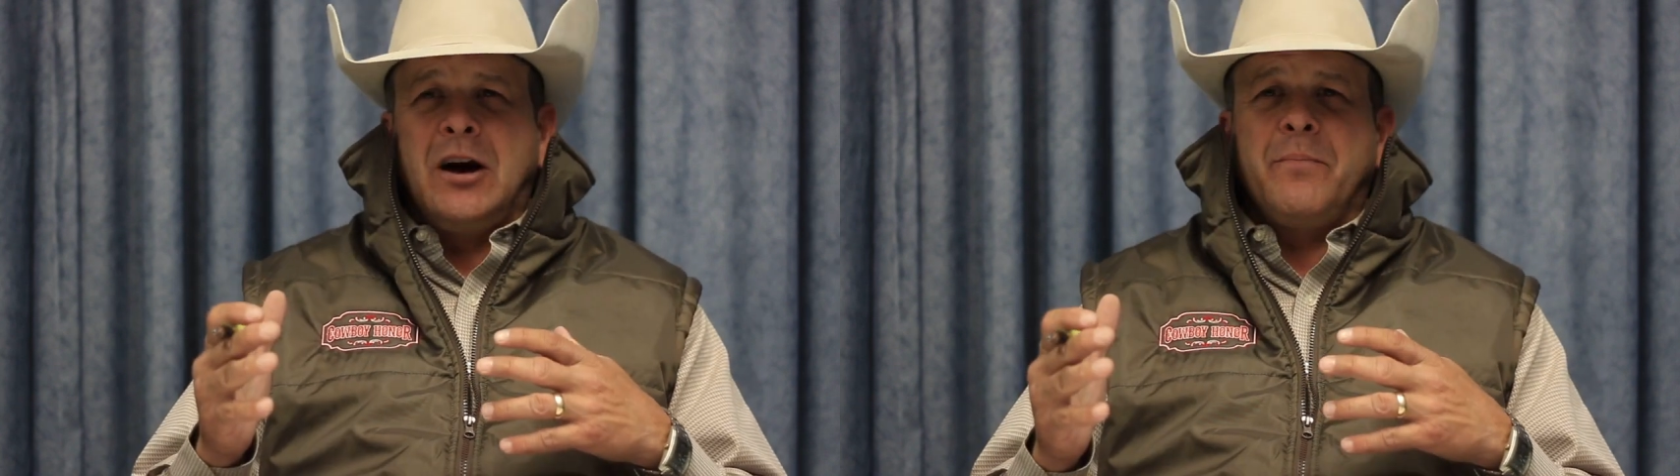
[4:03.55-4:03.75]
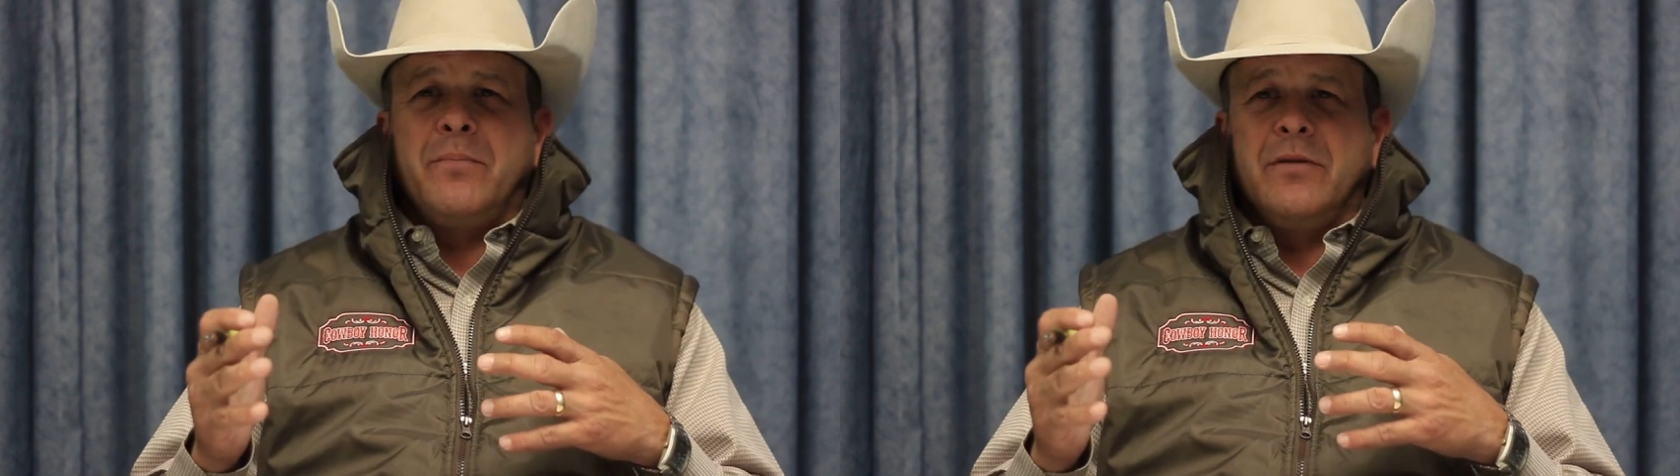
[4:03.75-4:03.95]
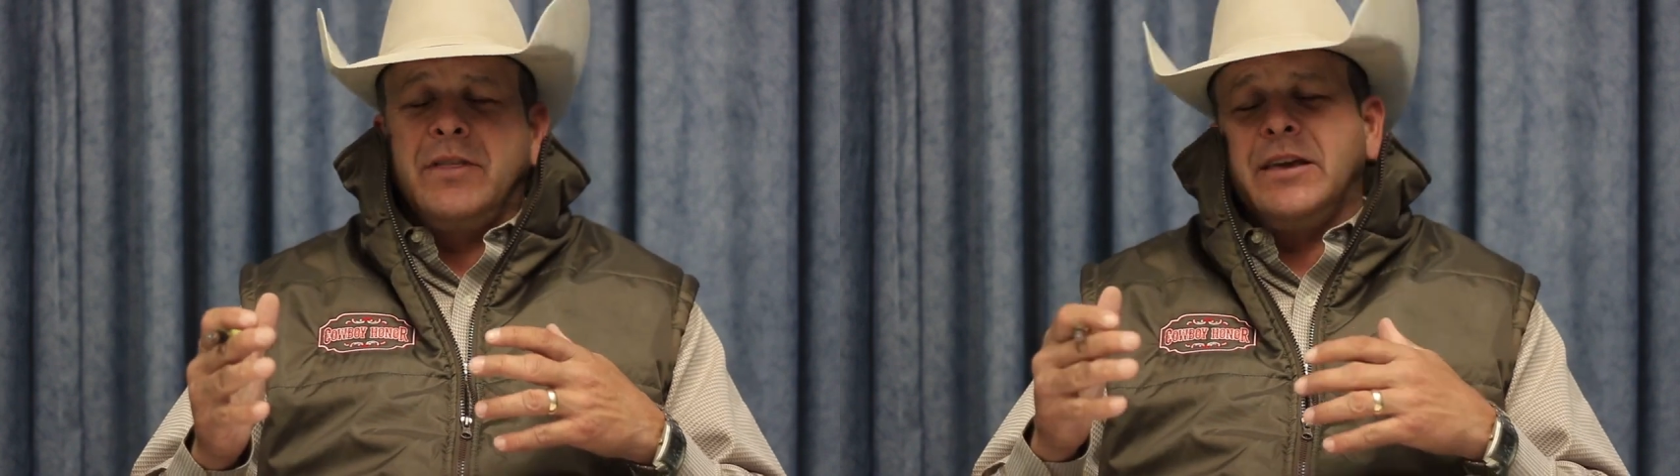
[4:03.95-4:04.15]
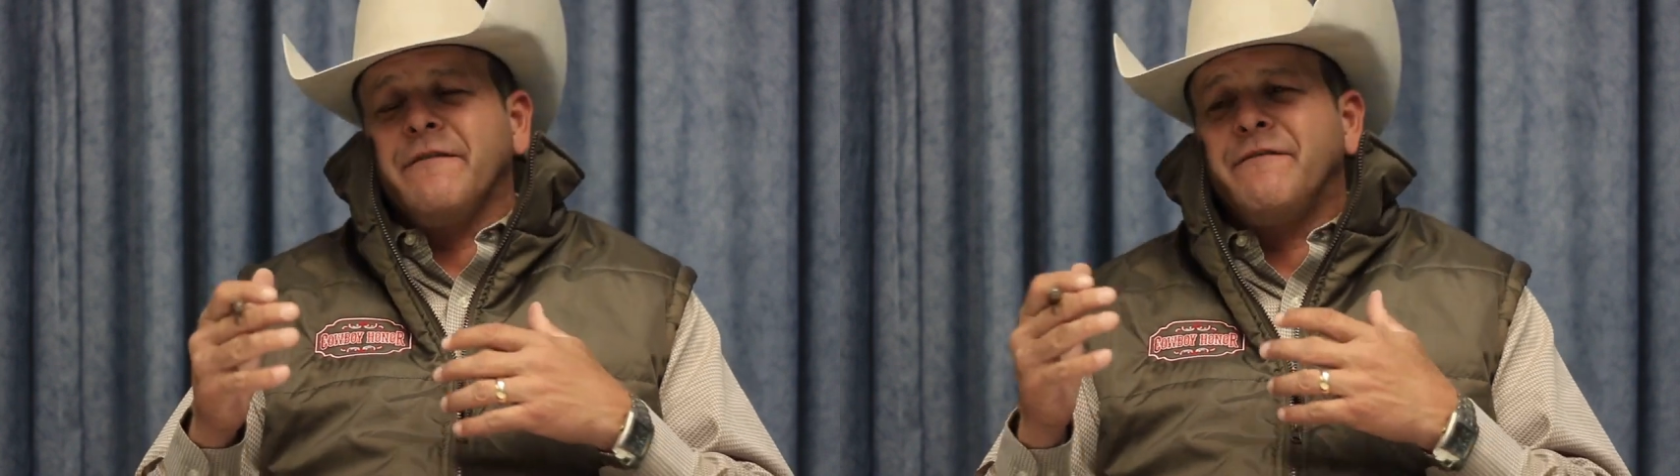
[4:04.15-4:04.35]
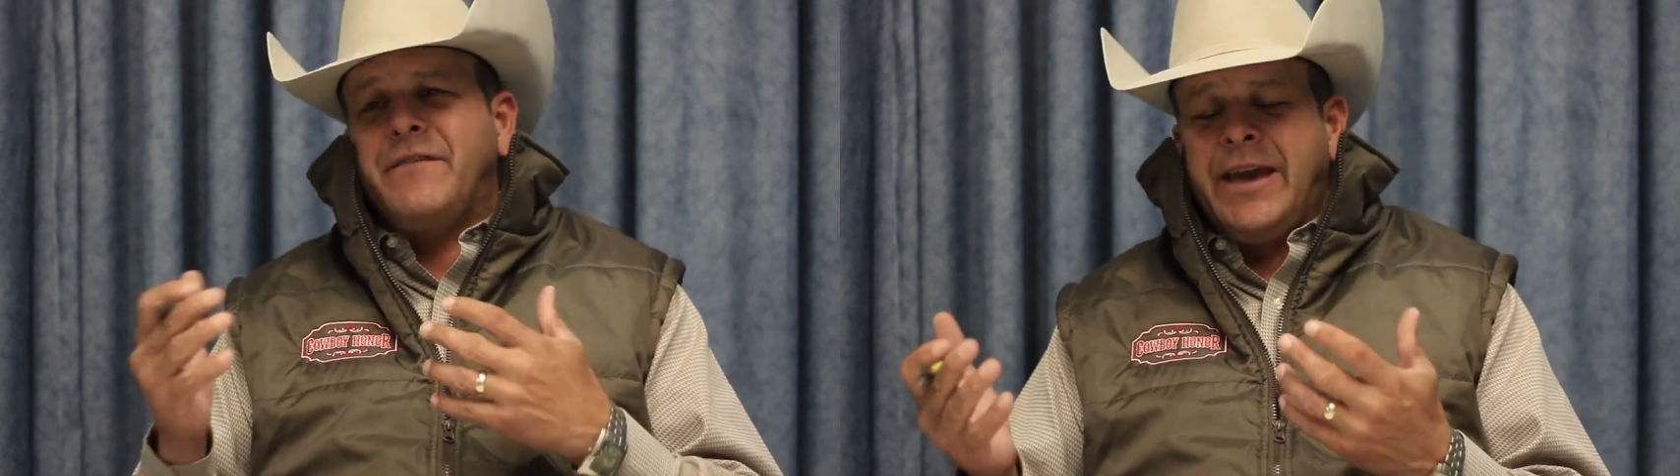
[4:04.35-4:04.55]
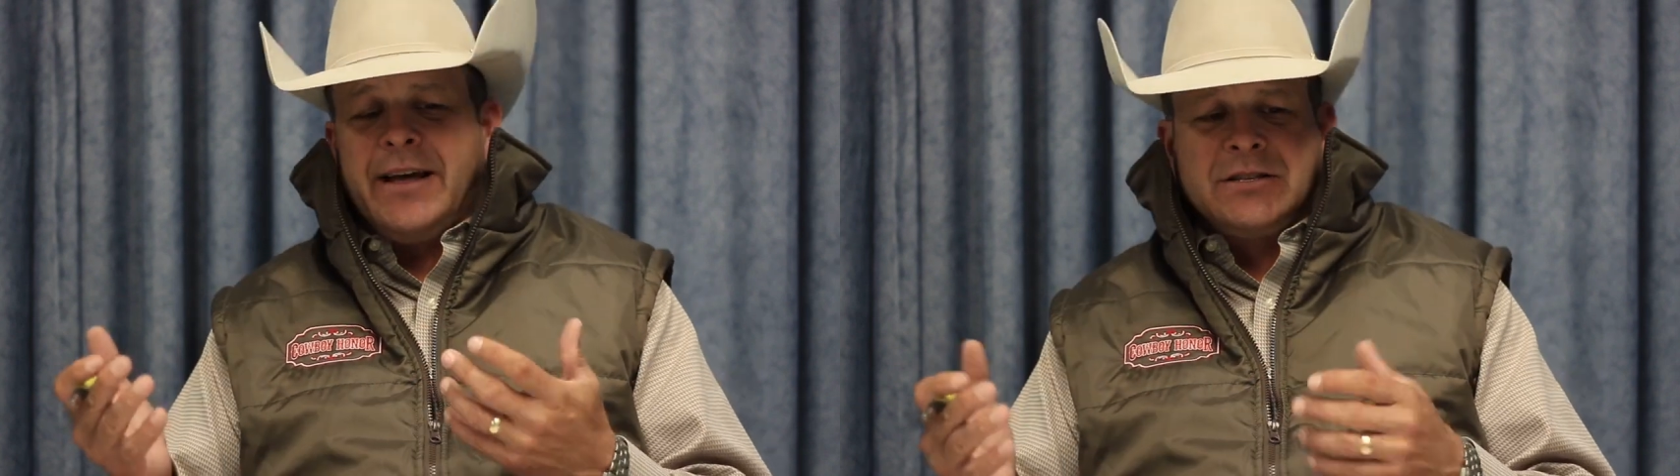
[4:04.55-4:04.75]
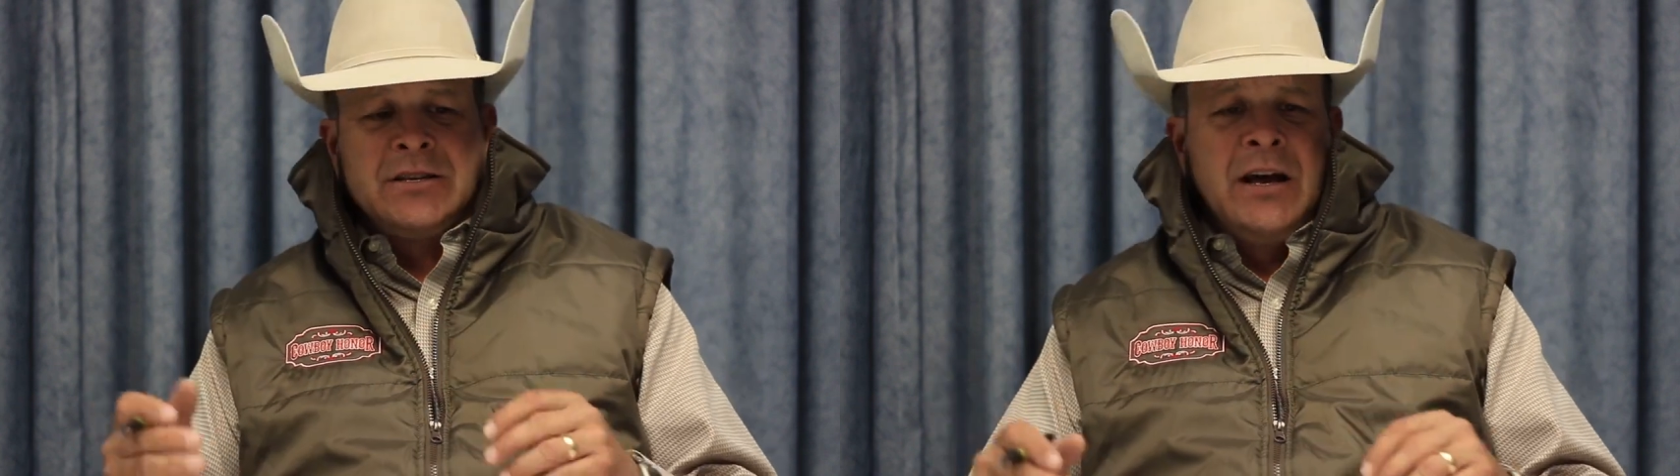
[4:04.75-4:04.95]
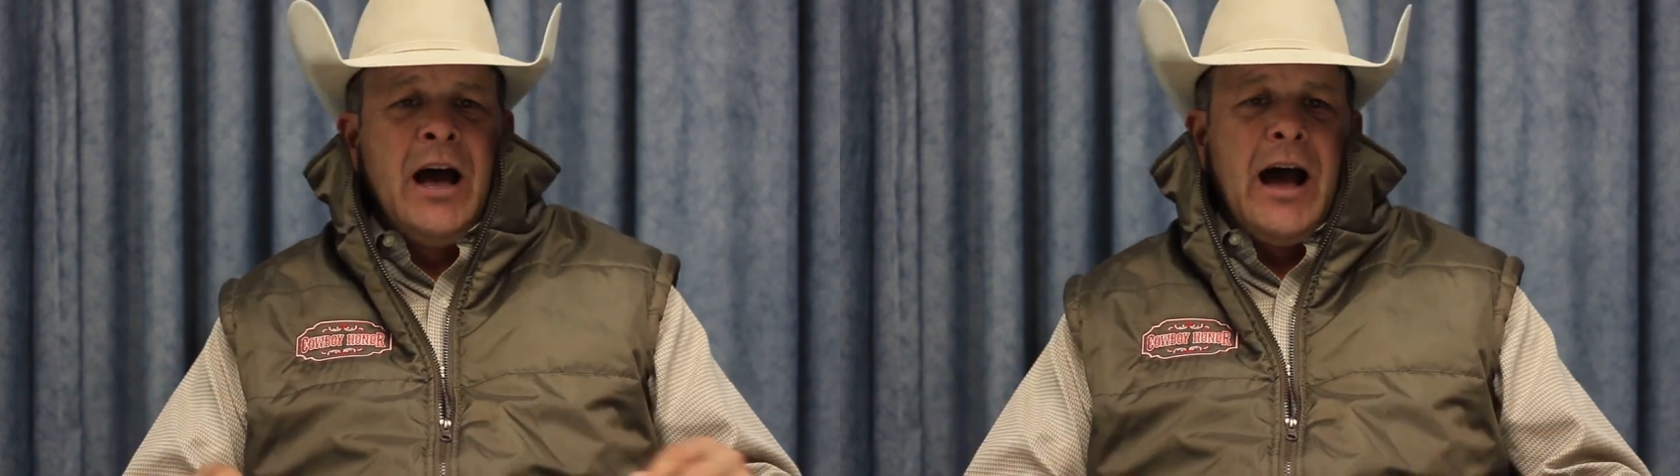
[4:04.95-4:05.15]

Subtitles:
up the events.